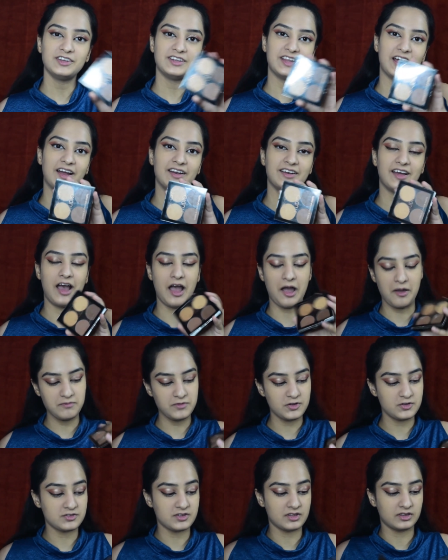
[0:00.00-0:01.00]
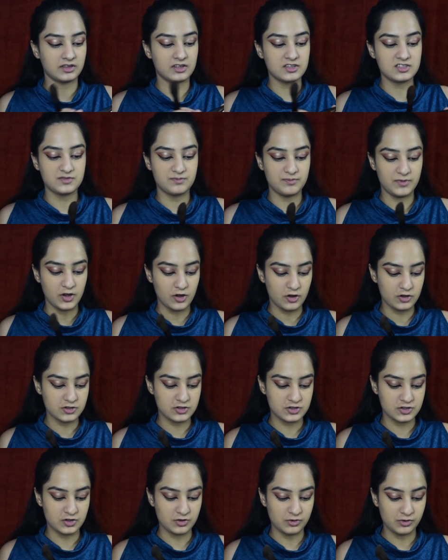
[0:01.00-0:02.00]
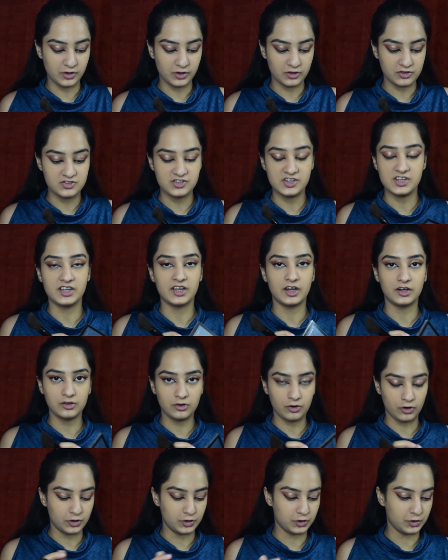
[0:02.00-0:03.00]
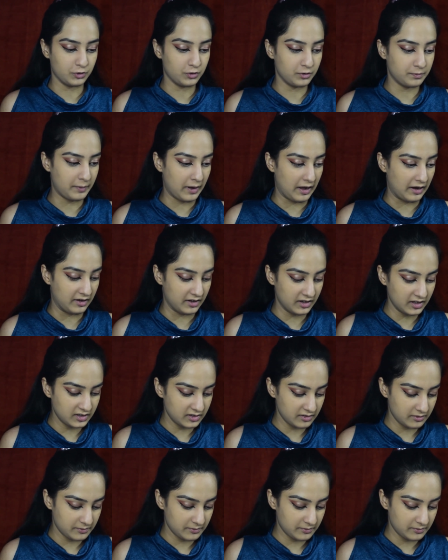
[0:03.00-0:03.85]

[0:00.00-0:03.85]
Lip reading: that, I'm using this Neon Studio Cheek and Contour palette.